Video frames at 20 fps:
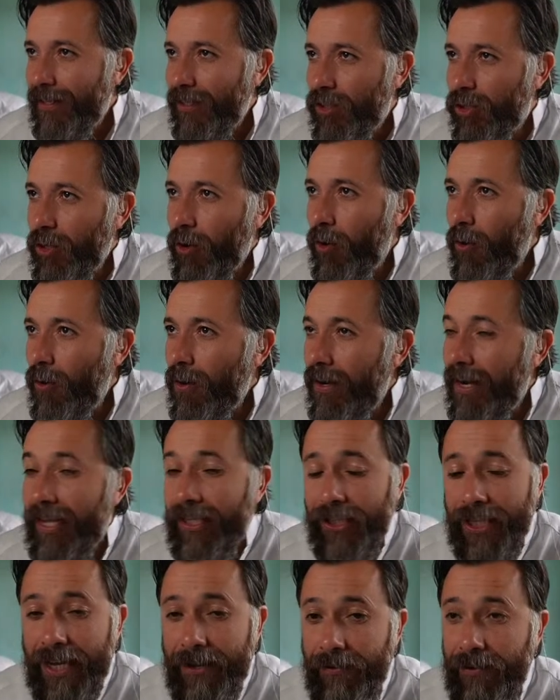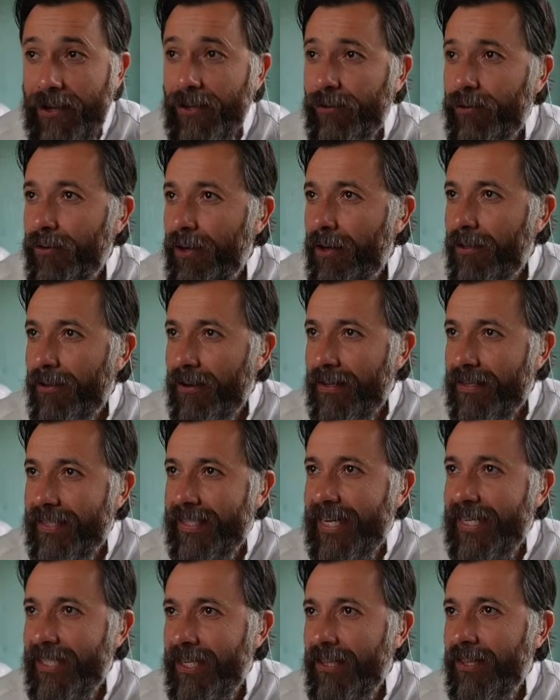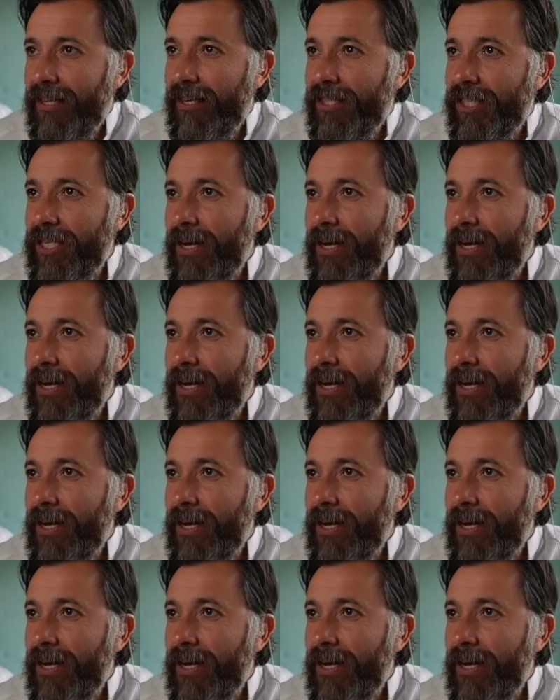So let's read it together. It says in the